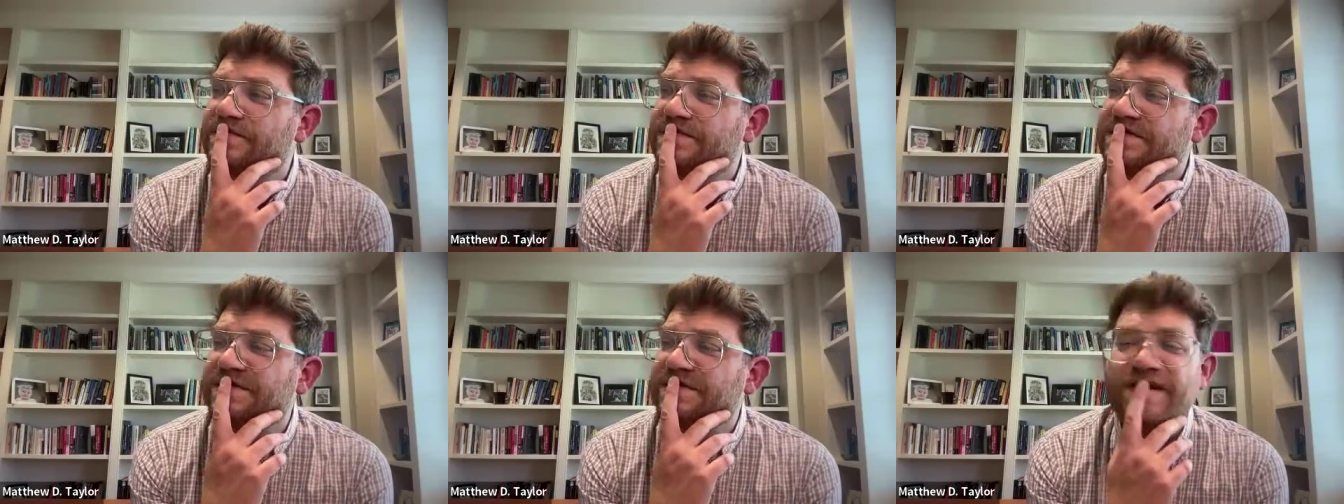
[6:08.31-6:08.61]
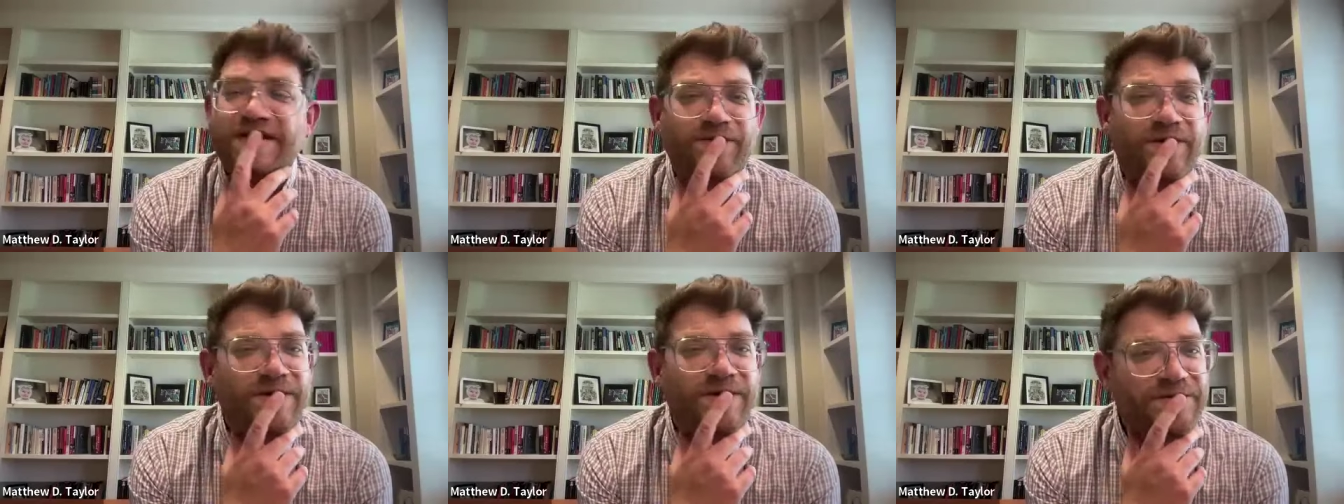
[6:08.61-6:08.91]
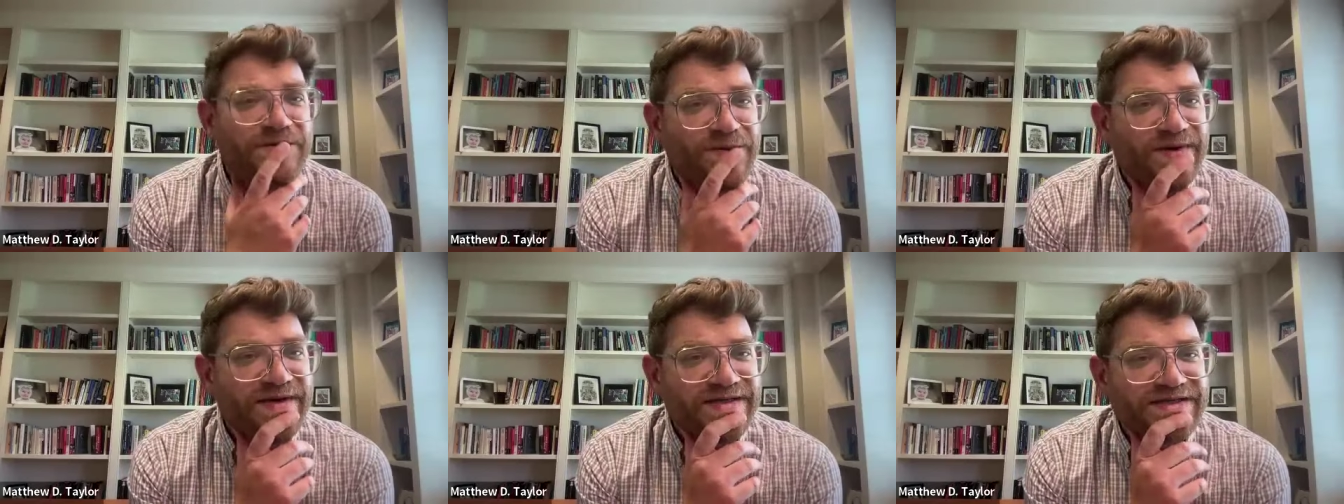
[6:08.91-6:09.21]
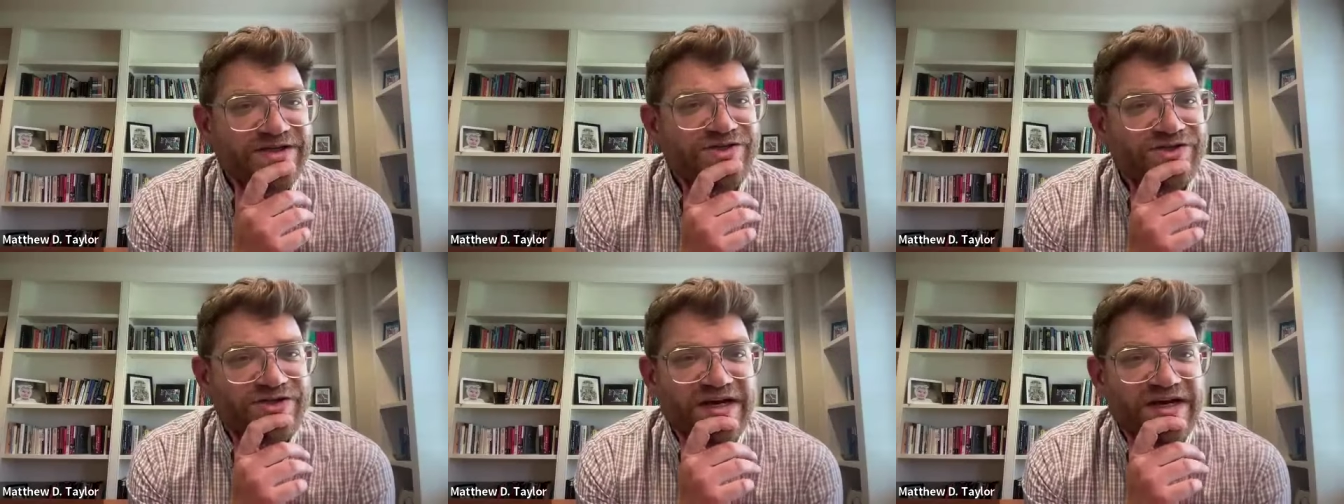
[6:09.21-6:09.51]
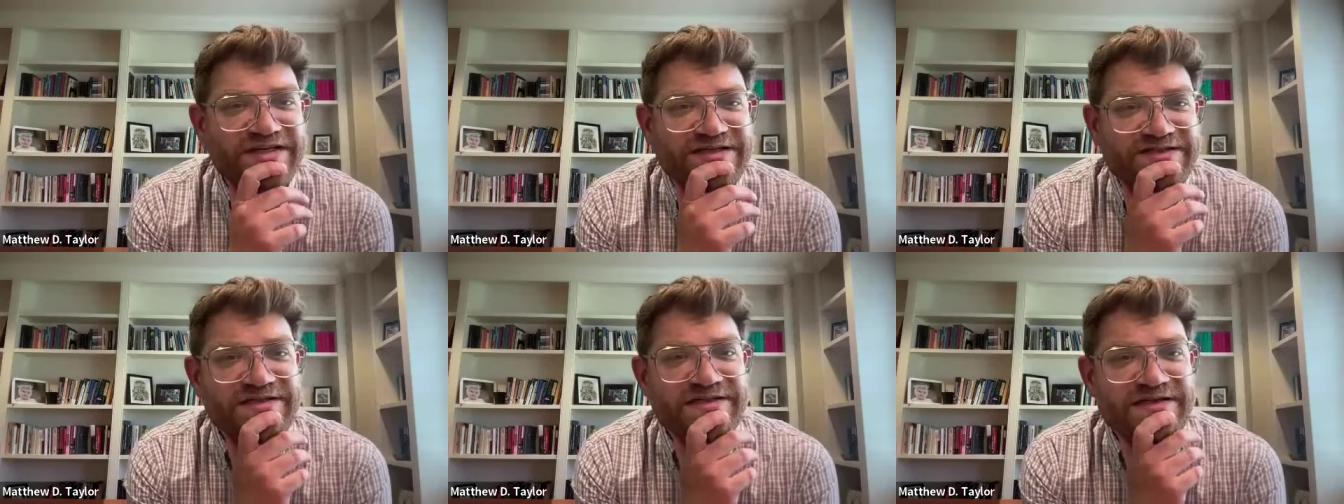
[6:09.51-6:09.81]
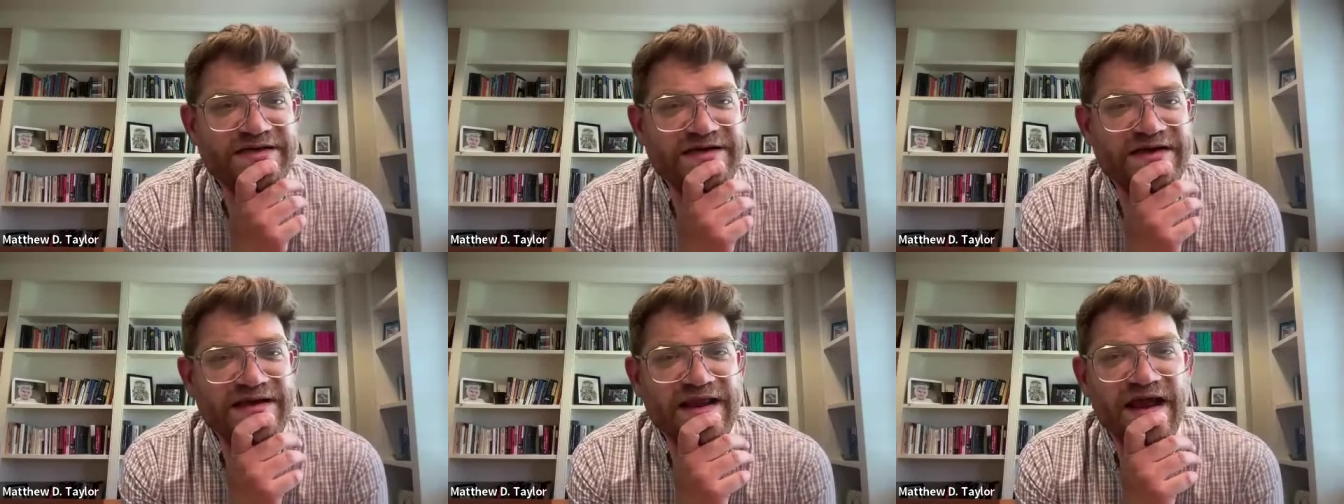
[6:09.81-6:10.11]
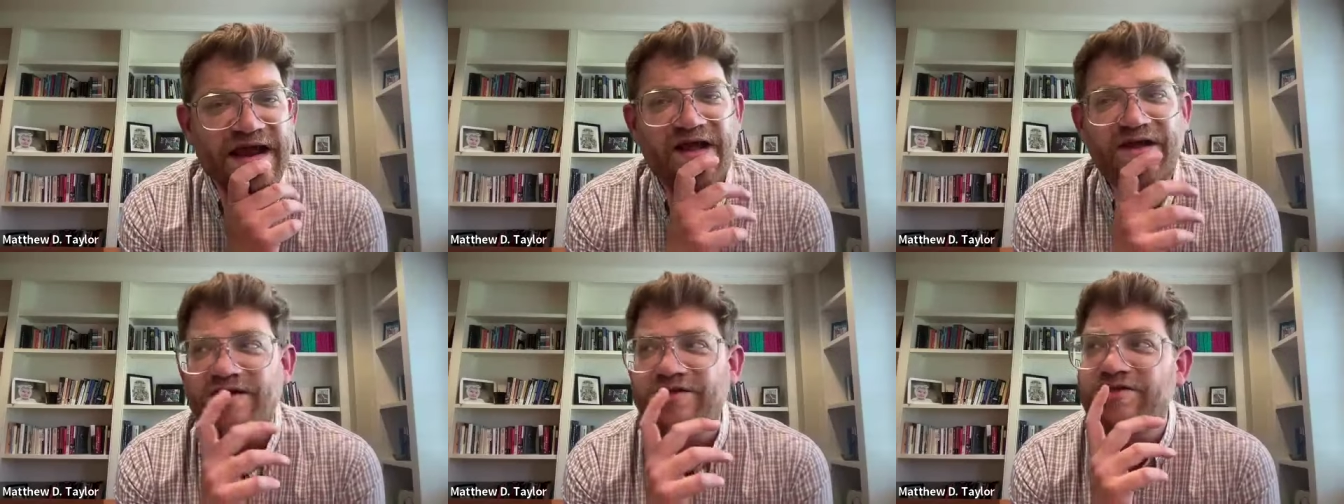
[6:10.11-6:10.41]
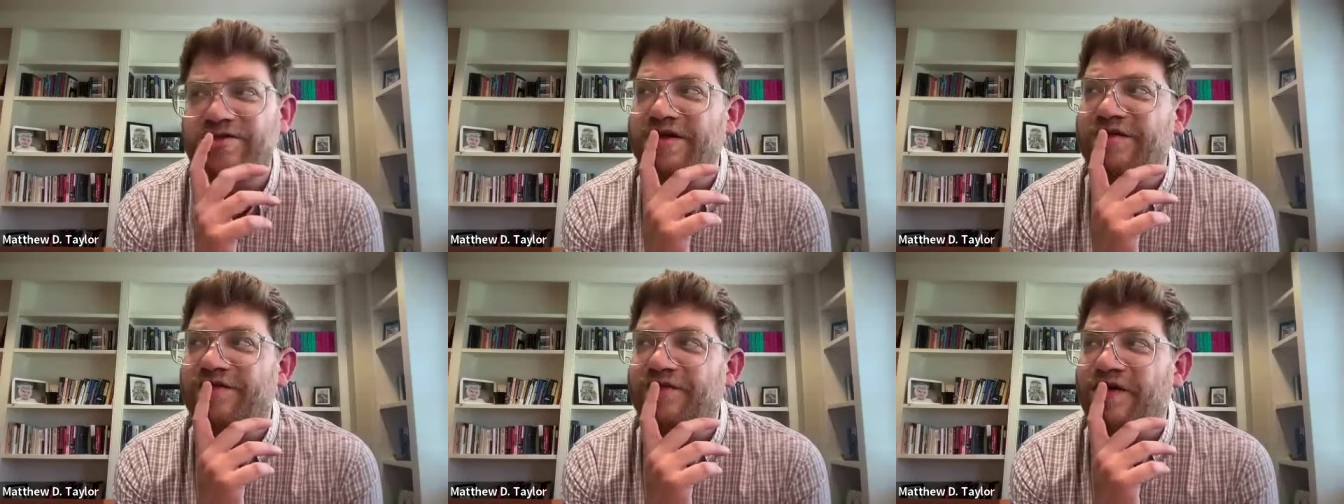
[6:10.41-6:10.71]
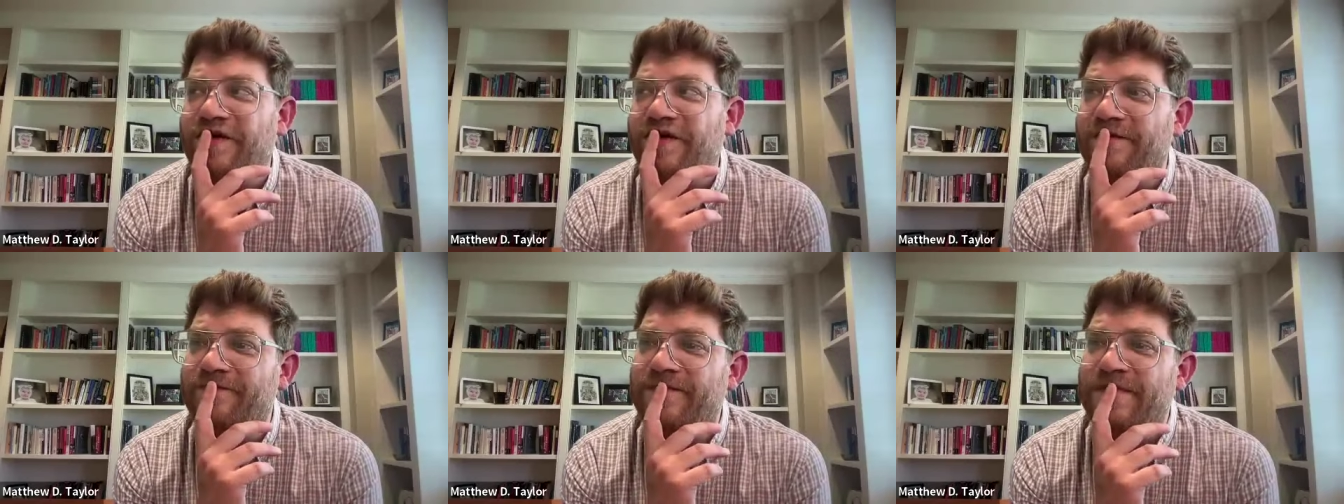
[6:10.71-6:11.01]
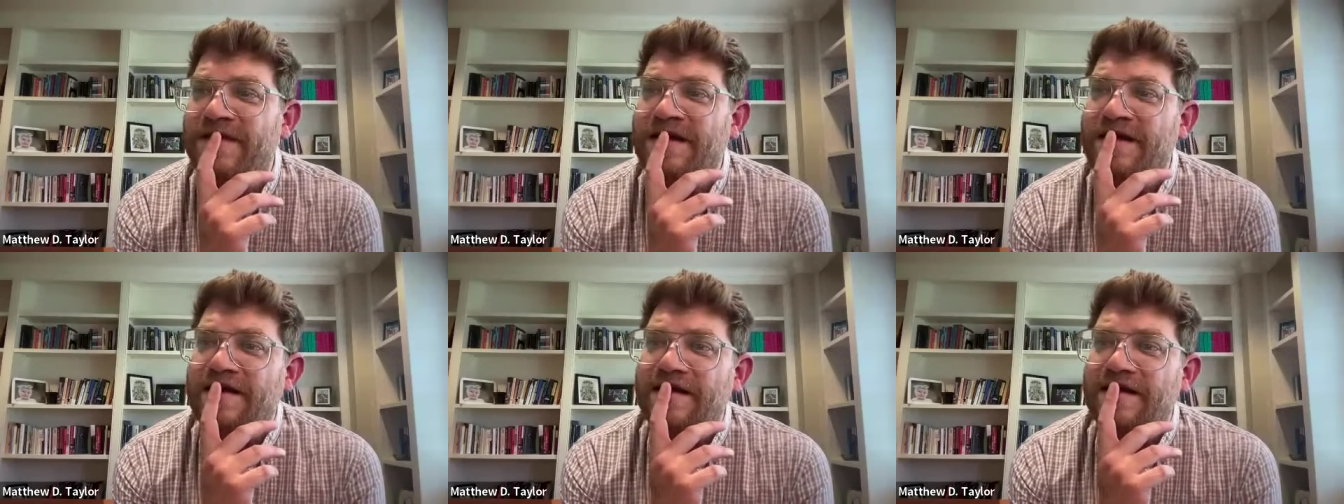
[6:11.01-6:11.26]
somebody at one point suggested an analogy from